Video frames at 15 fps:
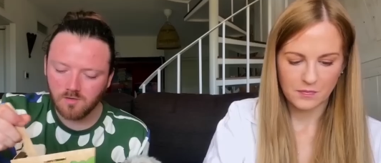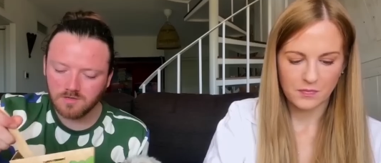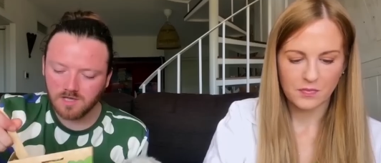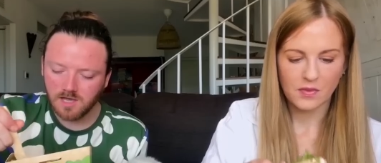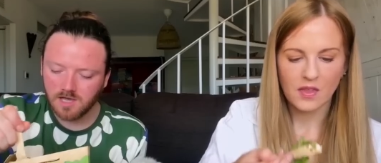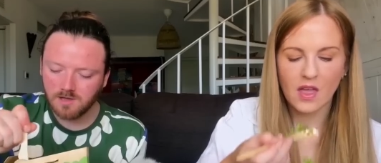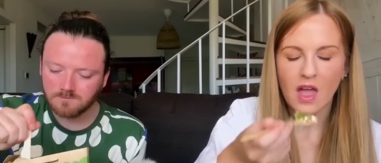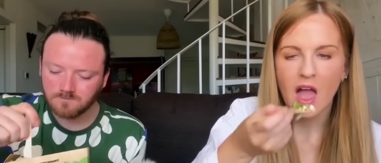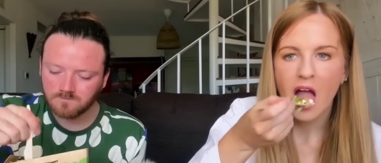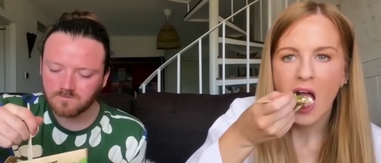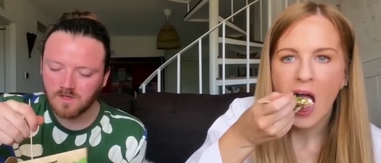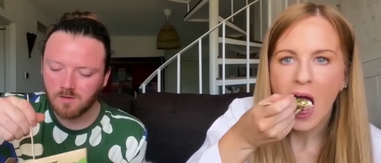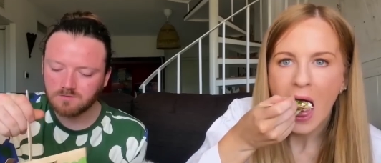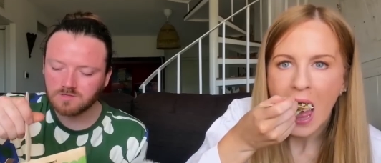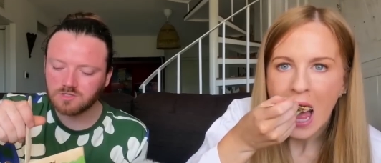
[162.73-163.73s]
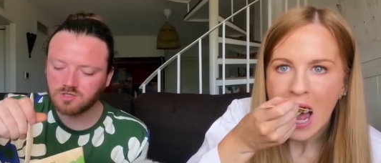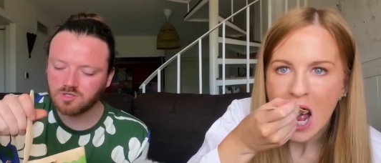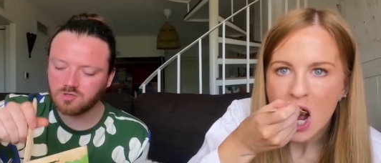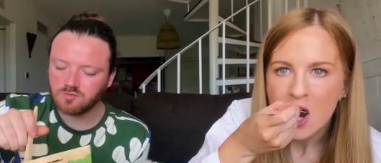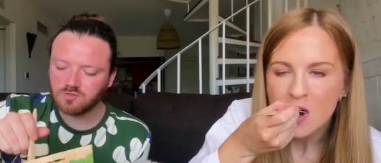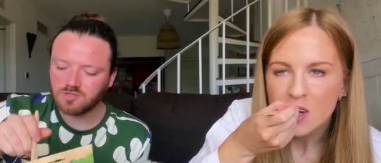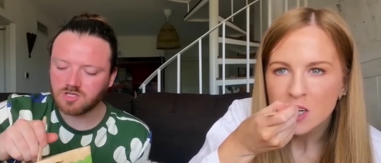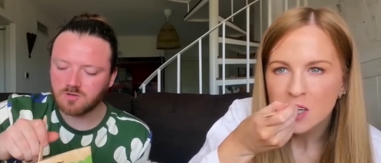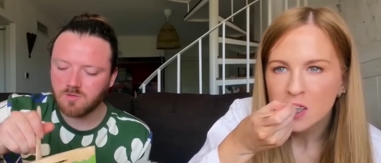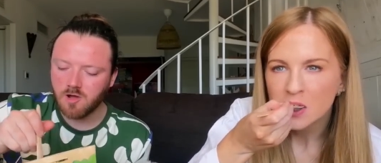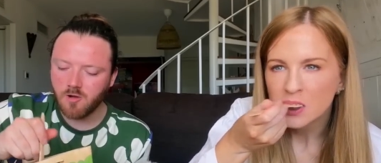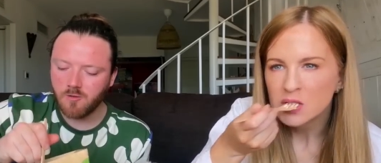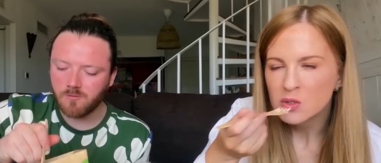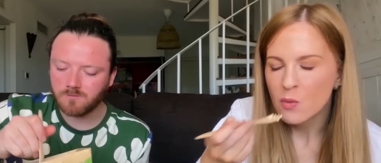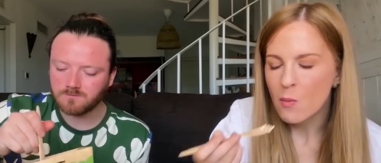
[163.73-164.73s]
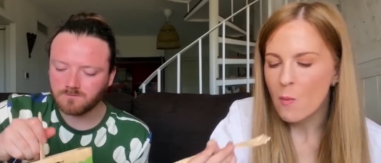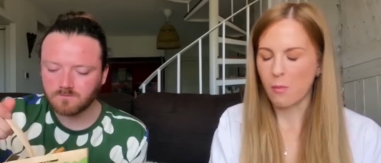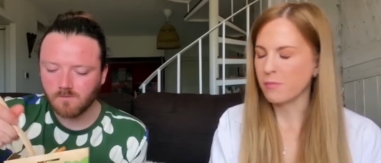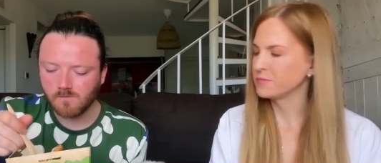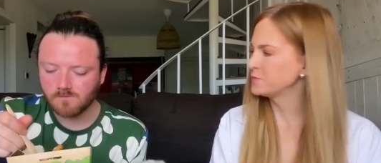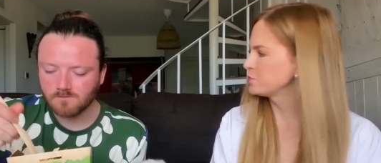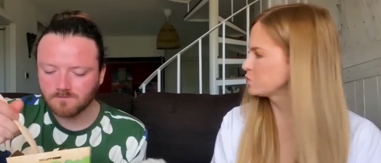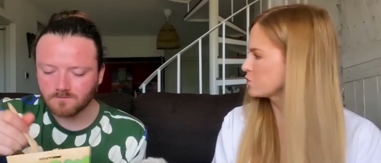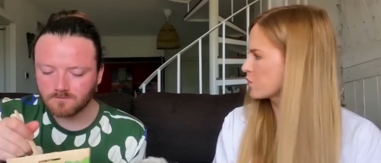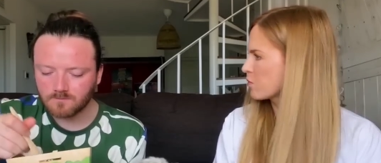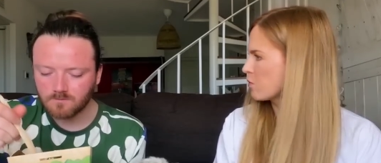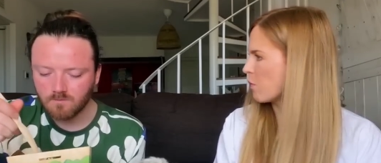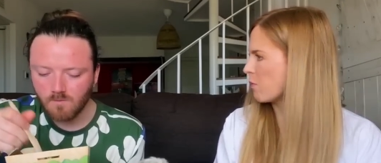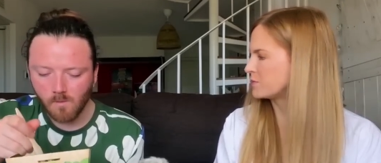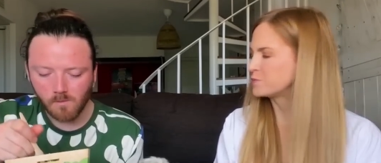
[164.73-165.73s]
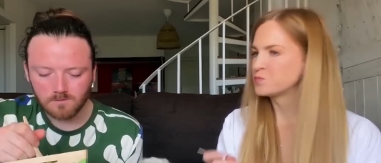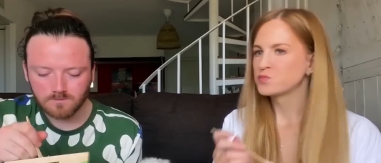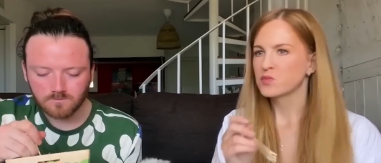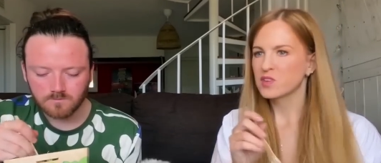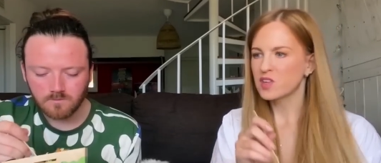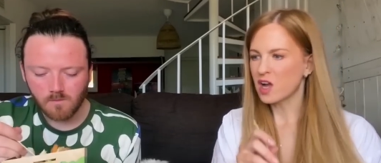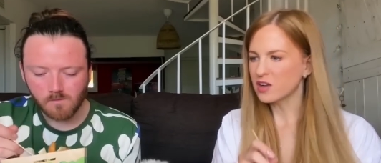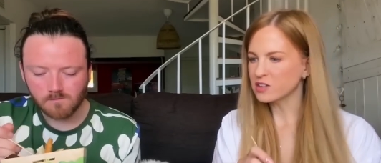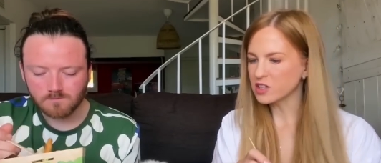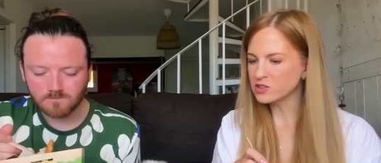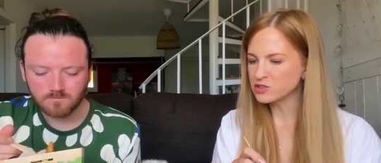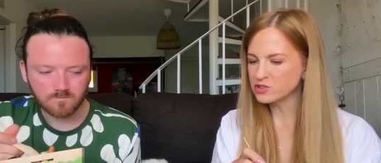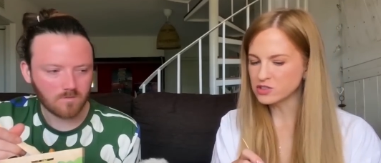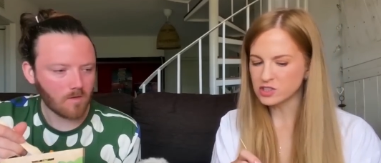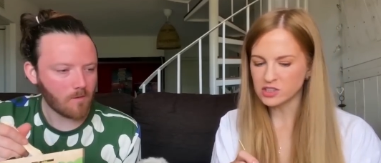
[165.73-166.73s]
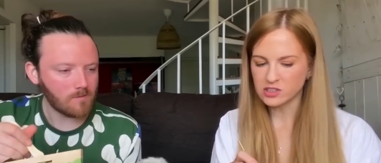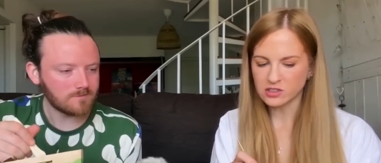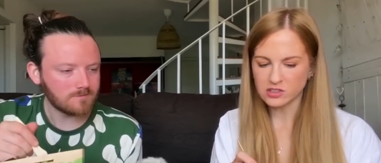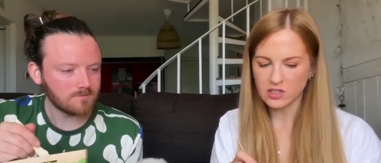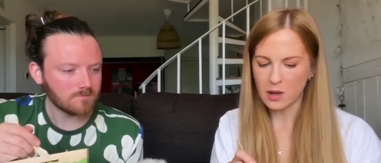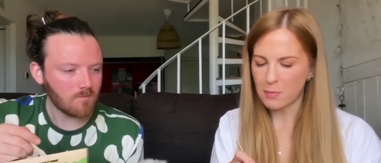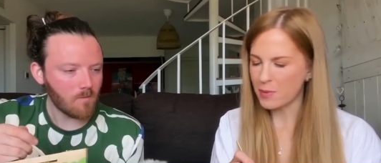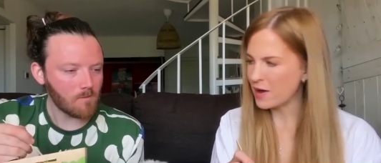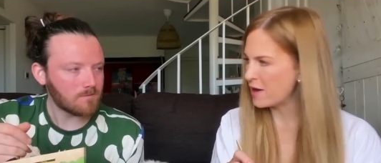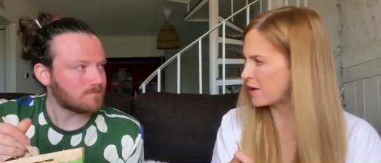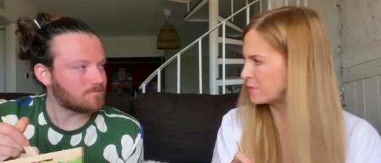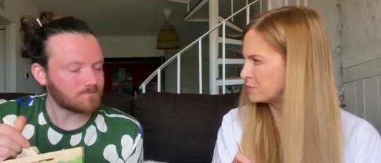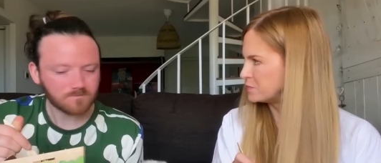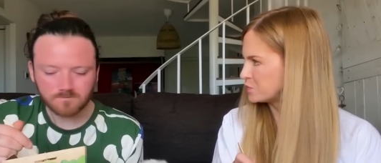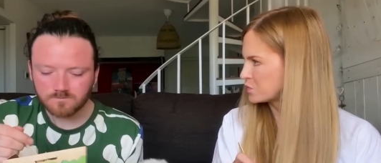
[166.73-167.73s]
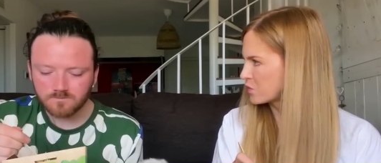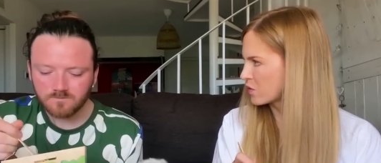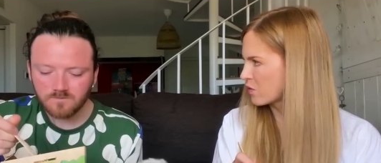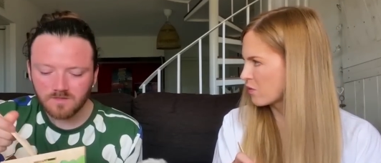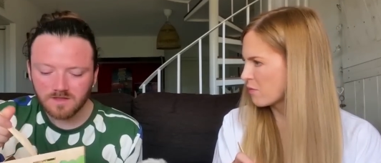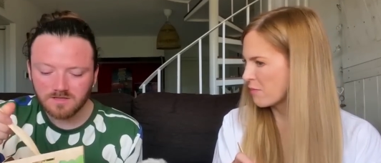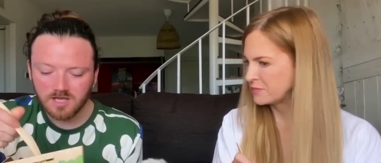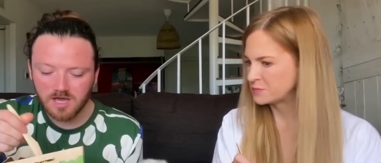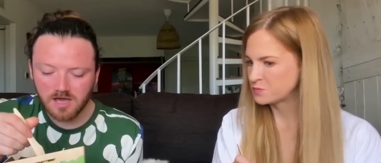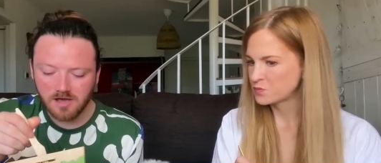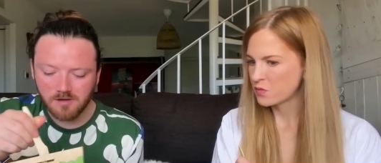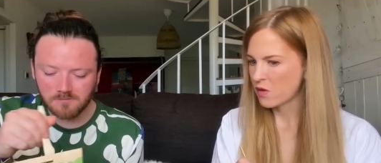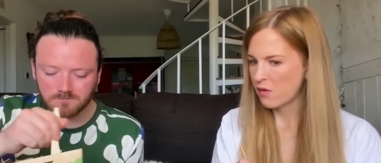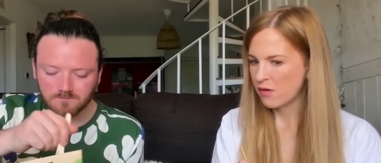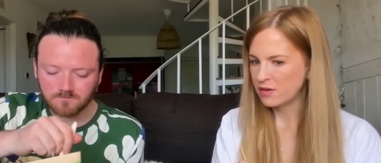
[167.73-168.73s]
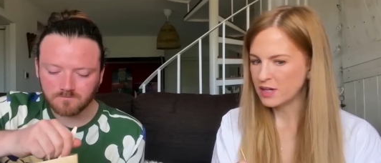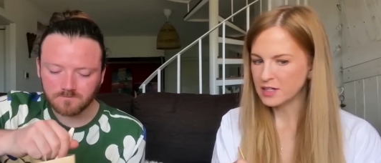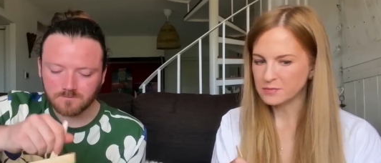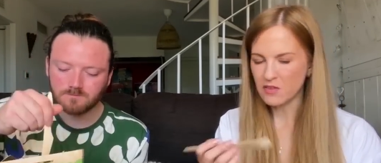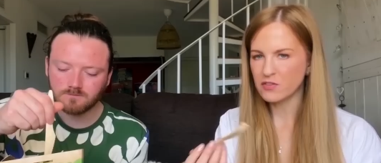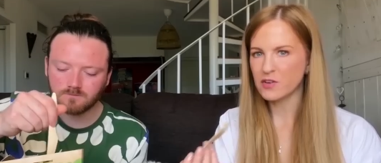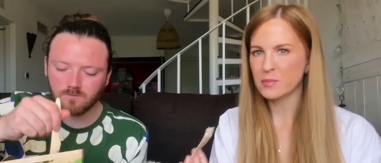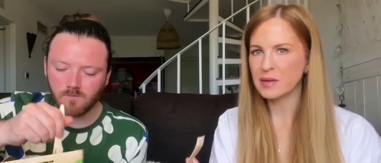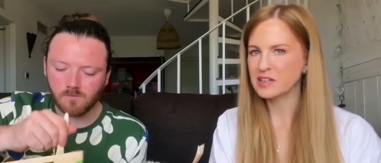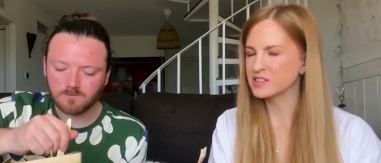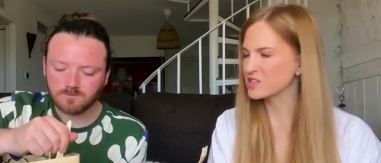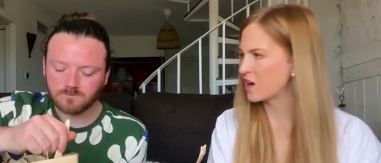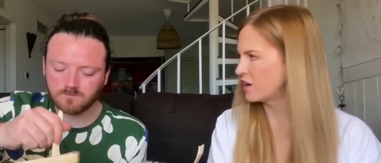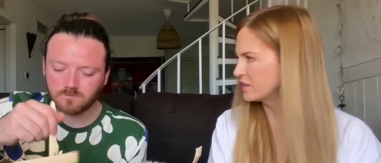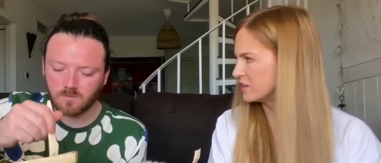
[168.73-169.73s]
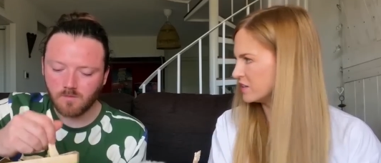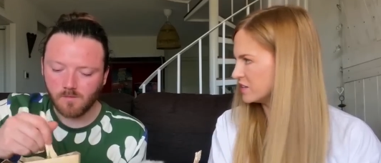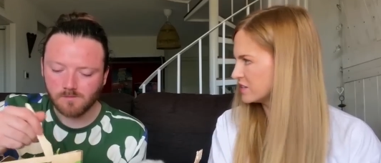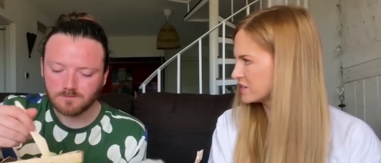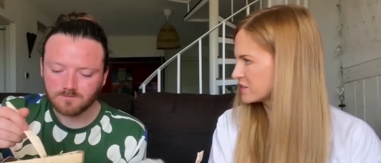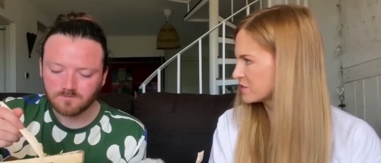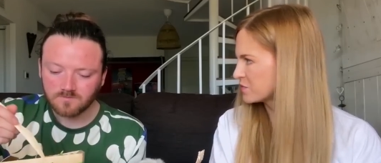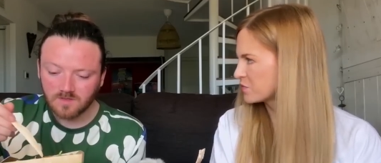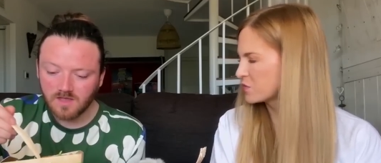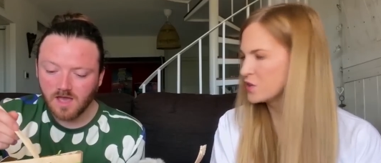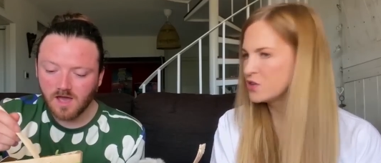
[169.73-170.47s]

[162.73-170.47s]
Speaker 1: Oh yeah, that was a juicy tomato.
Speaker 2: Mmm, that good cheese is not bad.
Speaker 1: Yeah?
Speaker 2: Like, for McDonald's,
Speaker 1: you